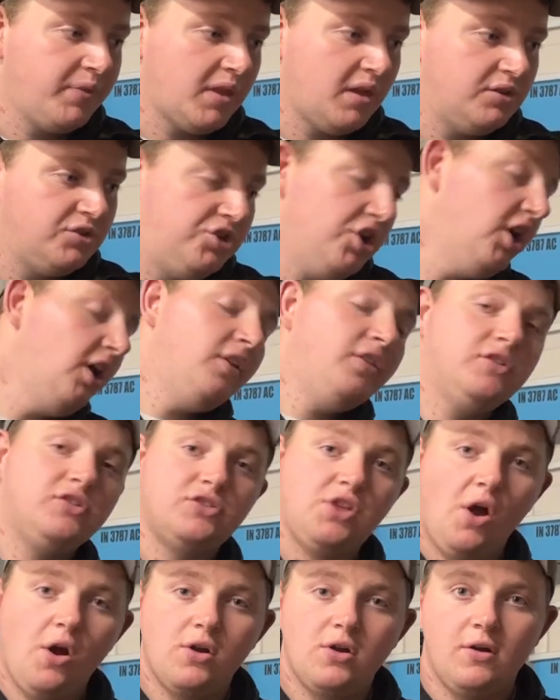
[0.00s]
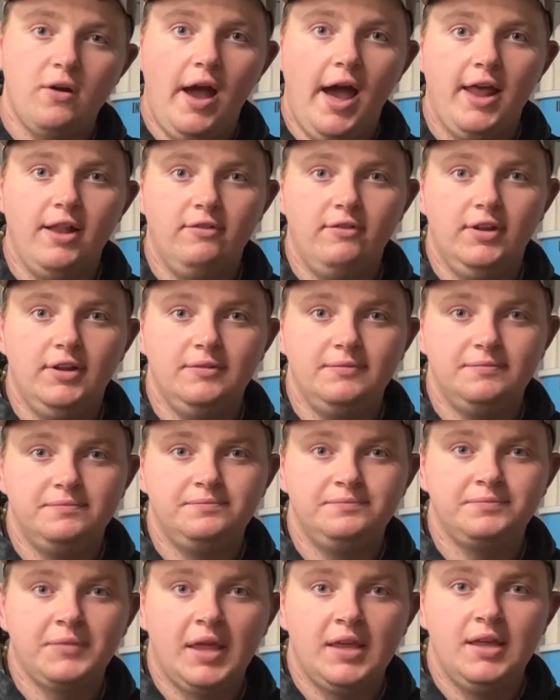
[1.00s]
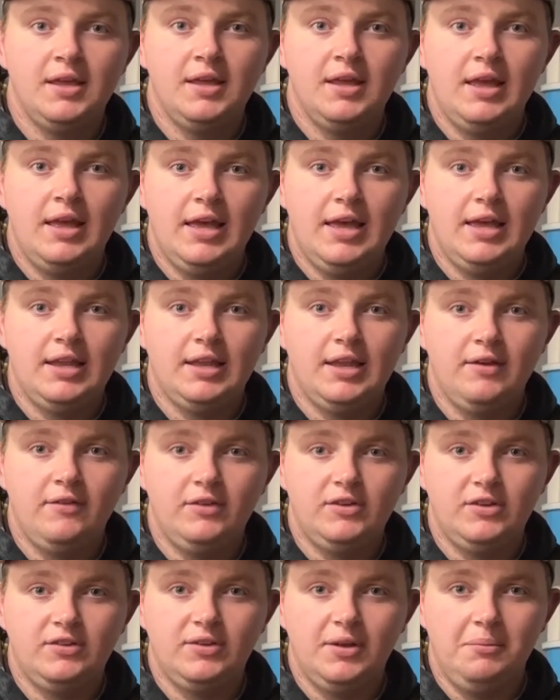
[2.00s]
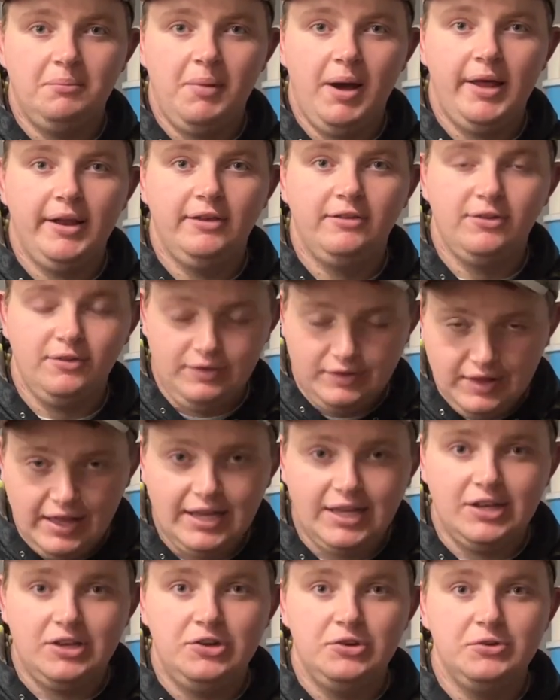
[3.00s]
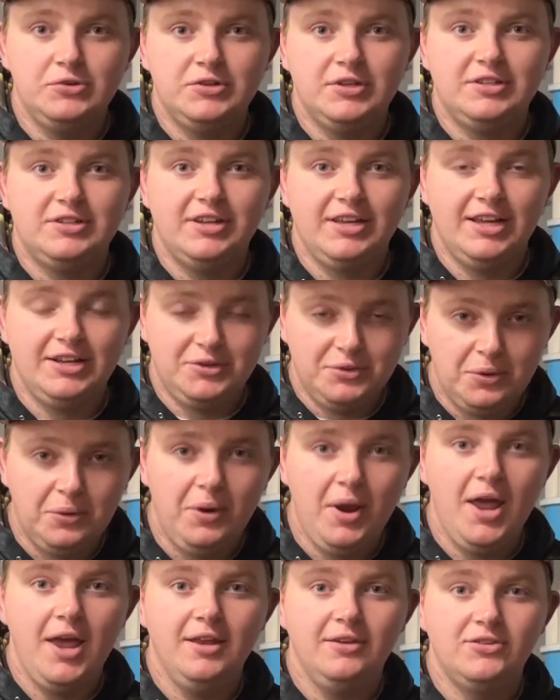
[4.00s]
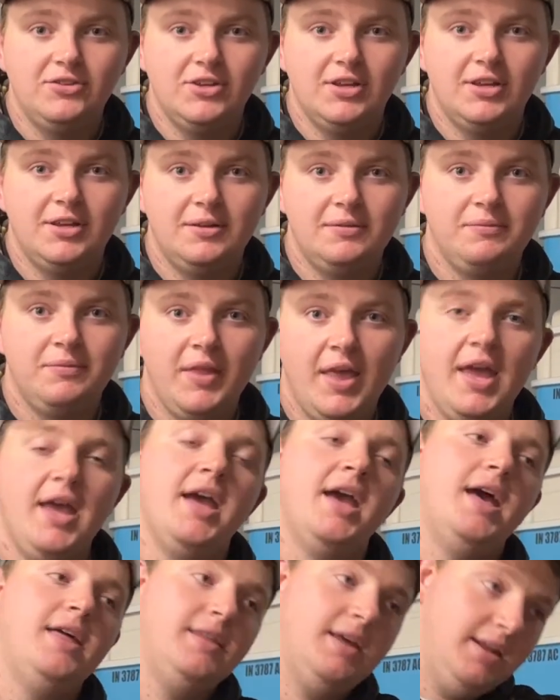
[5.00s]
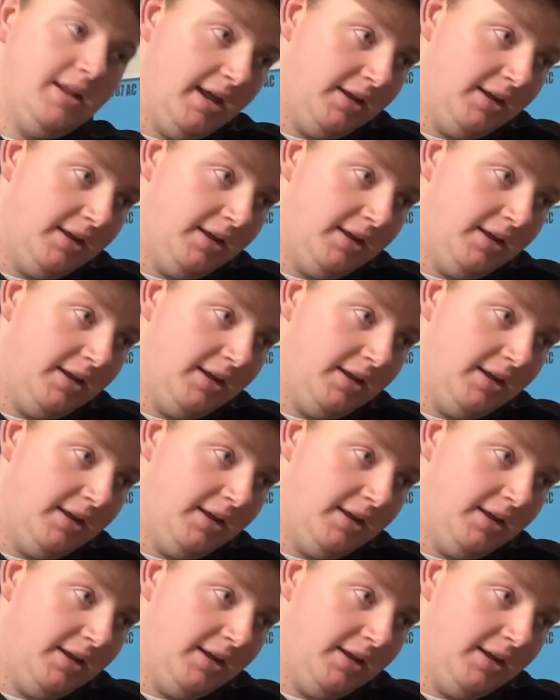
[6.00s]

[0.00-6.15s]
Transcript: chunk the starter out of it and give it to somebody so that they can use it to get to a race. And then they